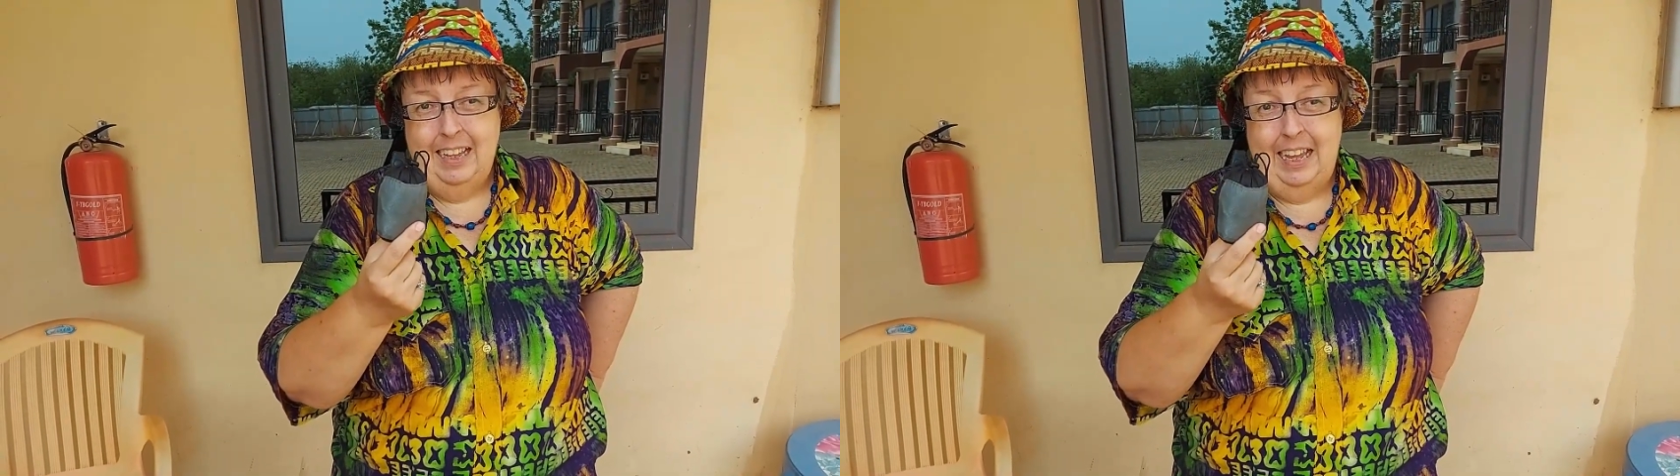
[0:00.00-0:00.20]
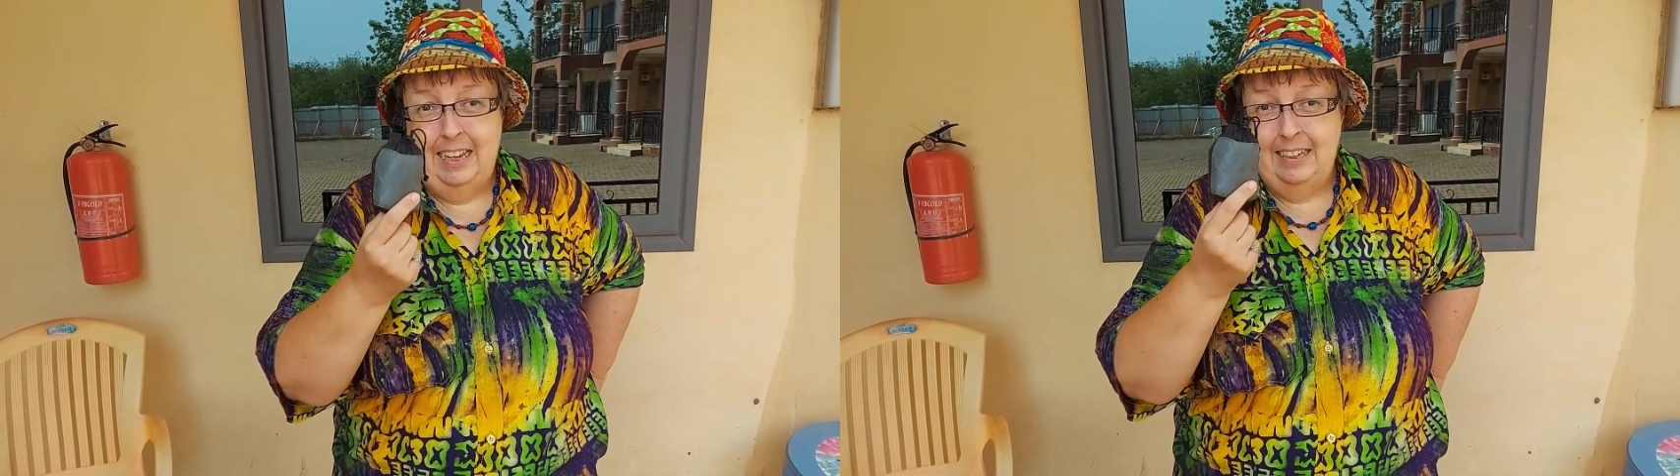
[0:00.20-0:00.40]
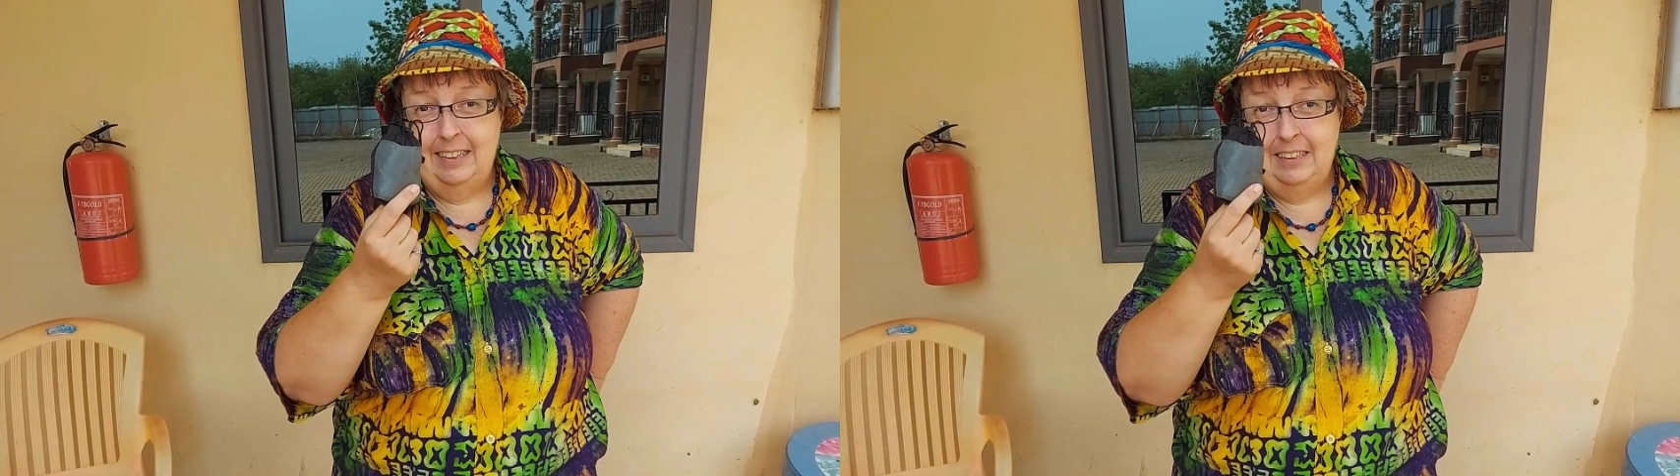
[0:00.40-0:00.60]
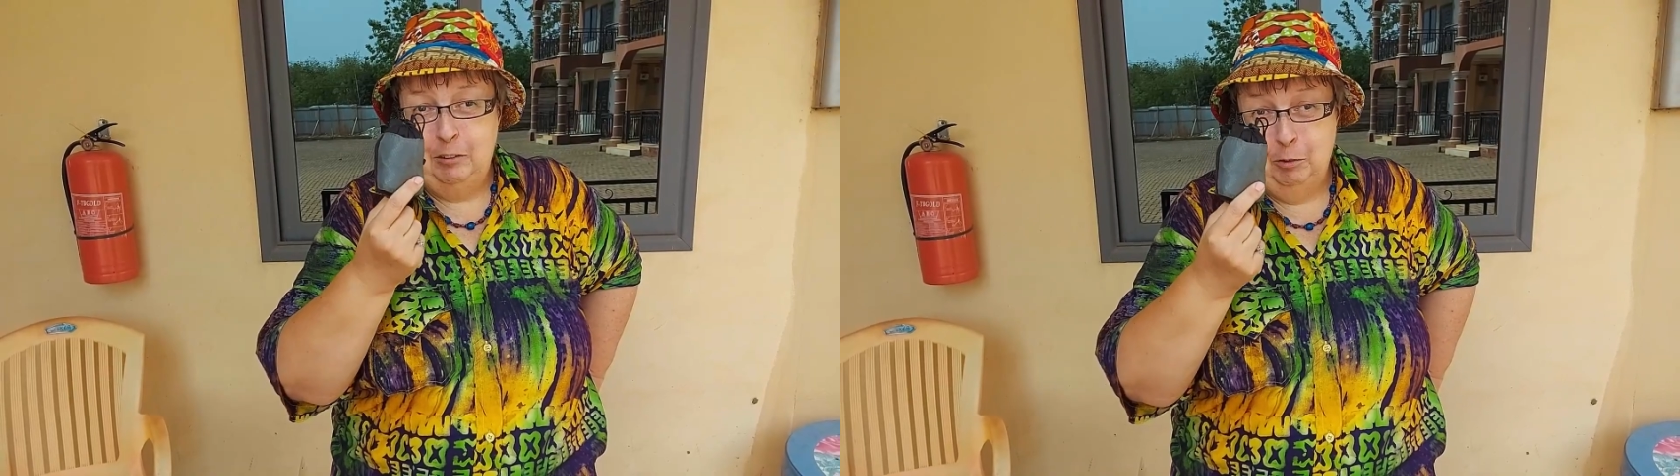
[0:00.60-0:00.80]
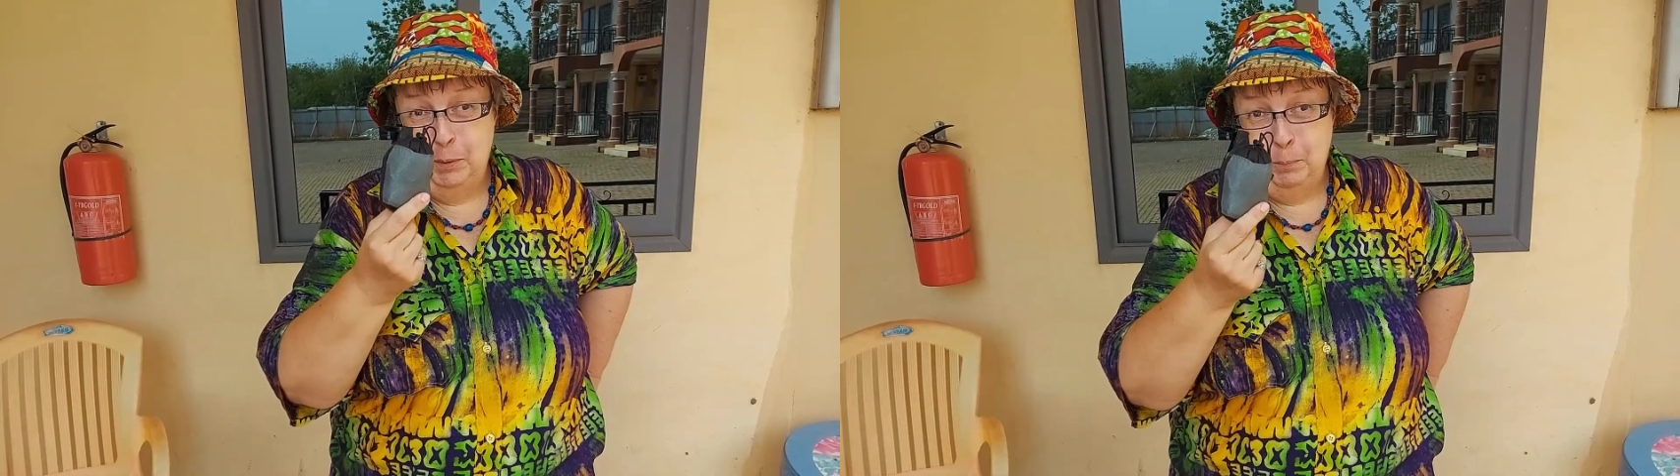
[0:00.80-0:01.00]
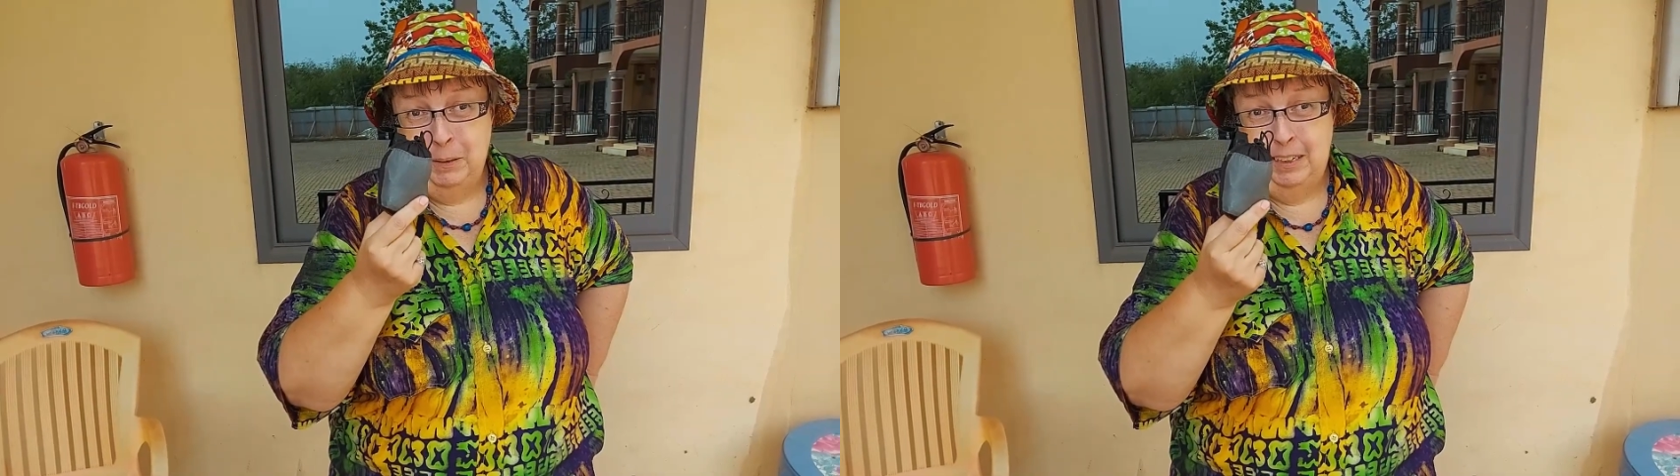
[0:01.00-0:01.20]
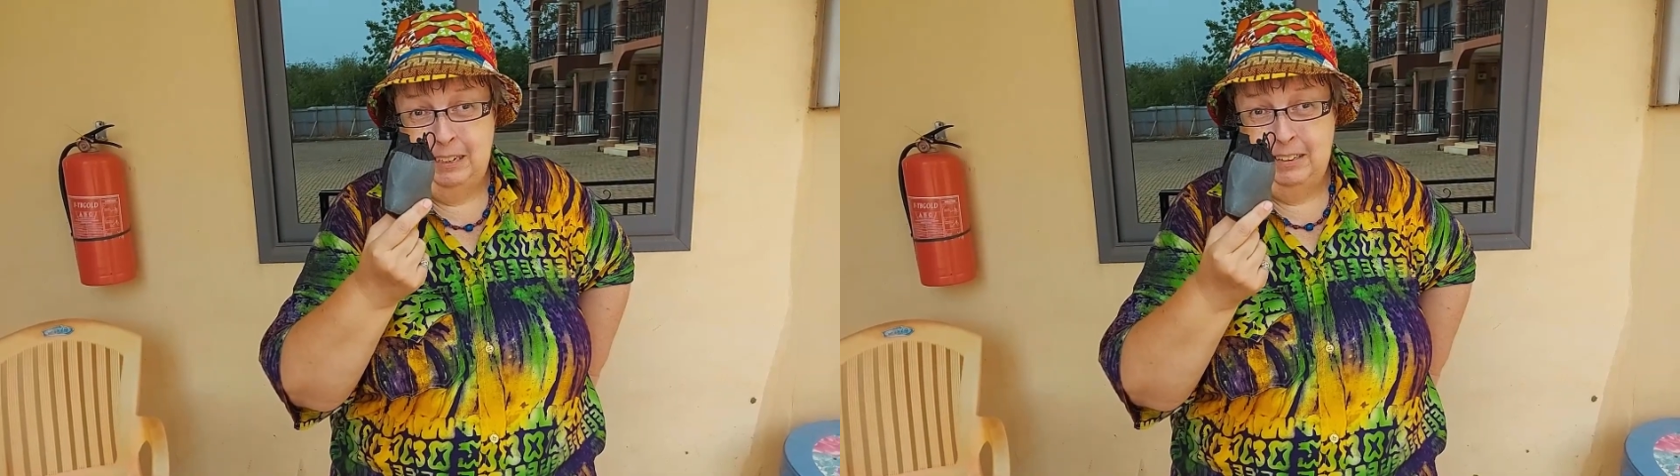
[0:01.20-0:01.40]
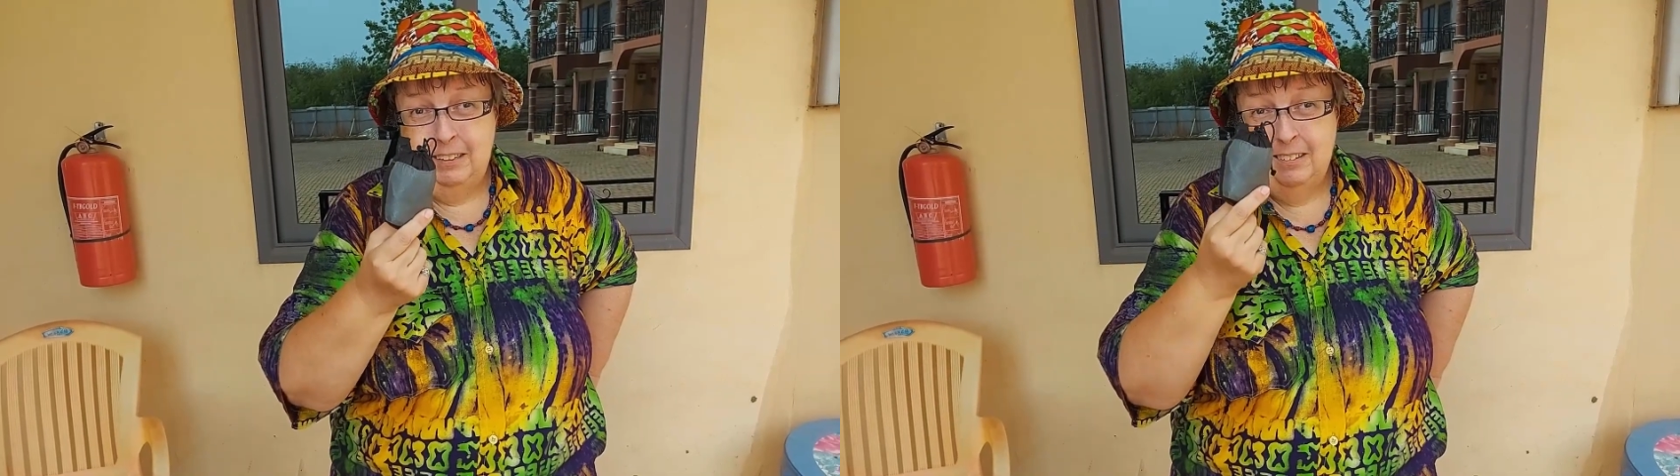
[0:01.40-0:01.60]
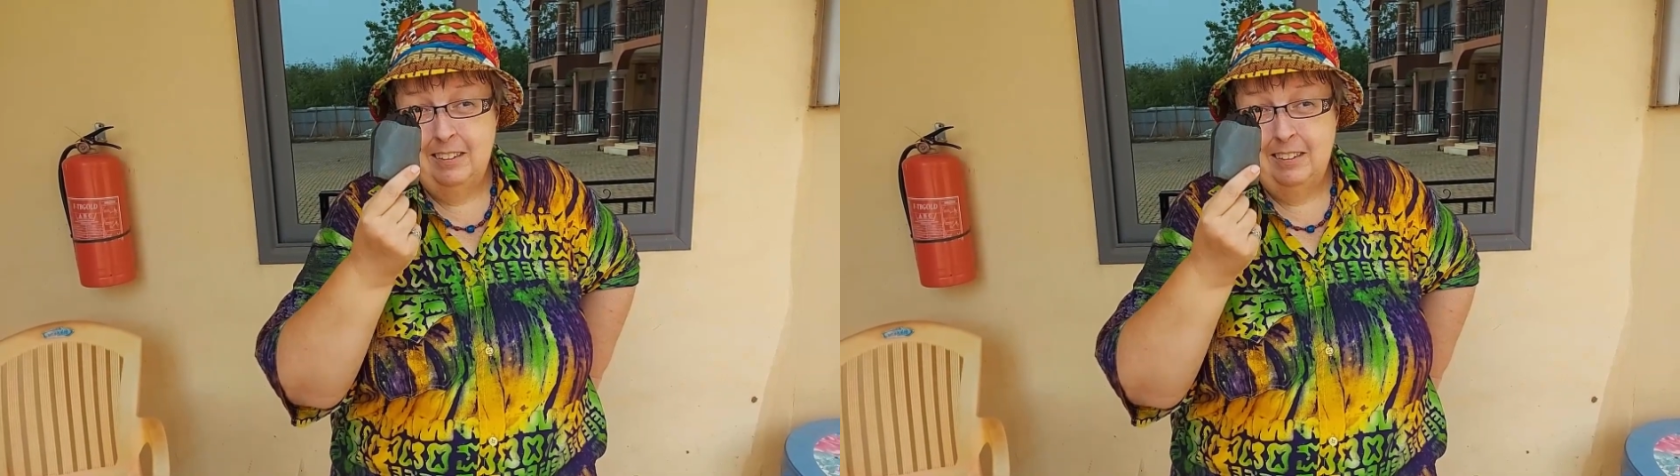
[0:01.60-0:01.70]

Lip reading: And you want me to pull it out of here?